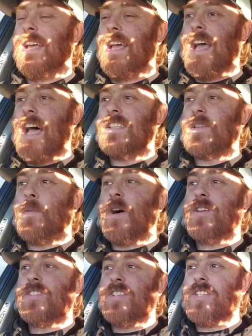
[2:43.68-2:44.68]
As
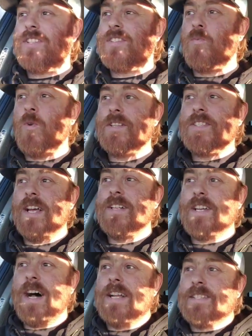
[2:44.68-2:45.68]
opposed to just what's a
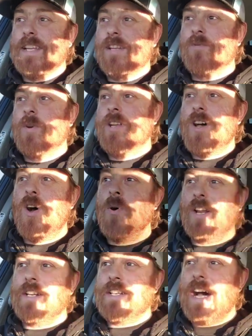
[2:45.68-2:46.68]
Datsun. We know
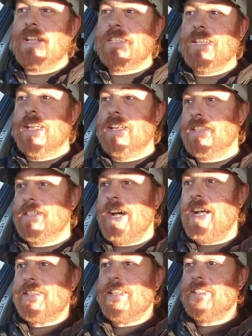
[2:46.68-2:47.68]
what a Datsun is. A
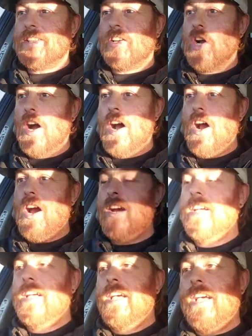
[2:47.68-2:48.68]
Datsun is a car.
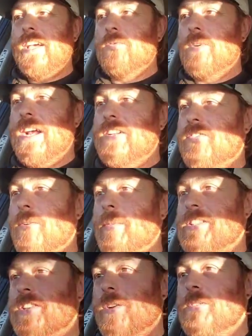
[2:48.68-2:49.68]
It could range from a
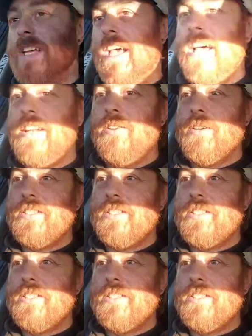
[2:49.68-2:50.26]
210 to a